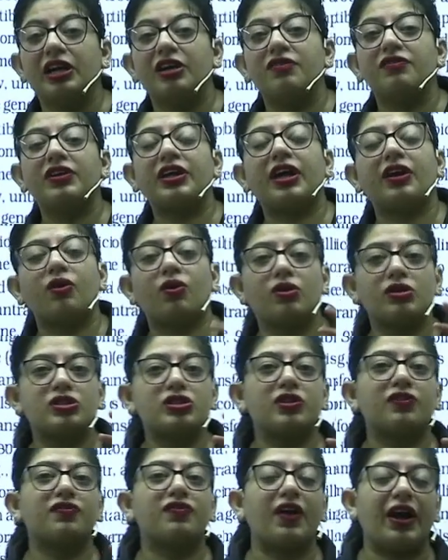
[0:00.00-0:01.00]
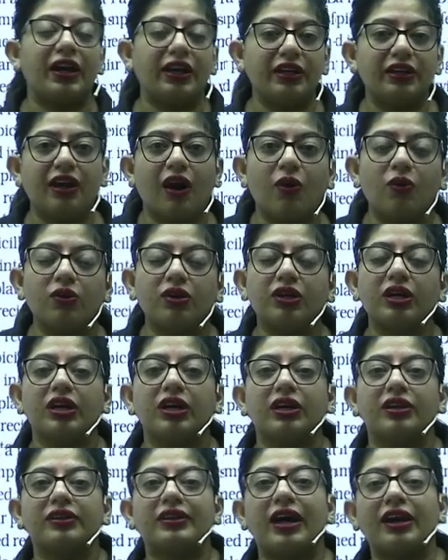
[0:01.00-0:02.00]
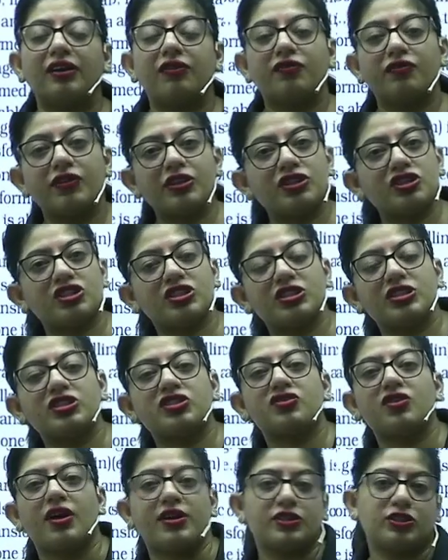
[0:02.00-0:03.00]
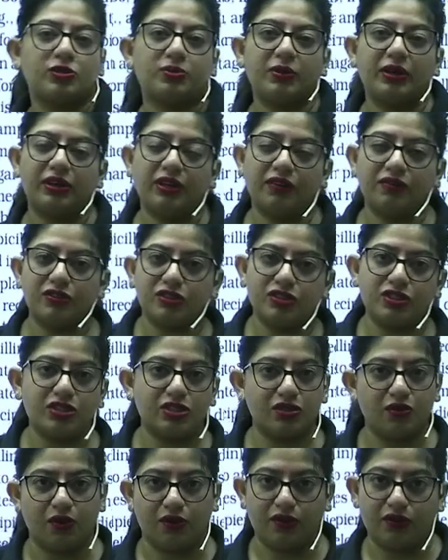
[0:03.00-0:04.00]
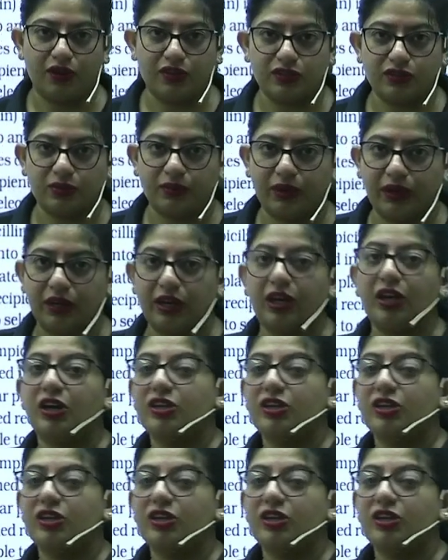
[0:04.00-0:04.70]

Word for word: We can also find out that which is transformant and which is non-transformant.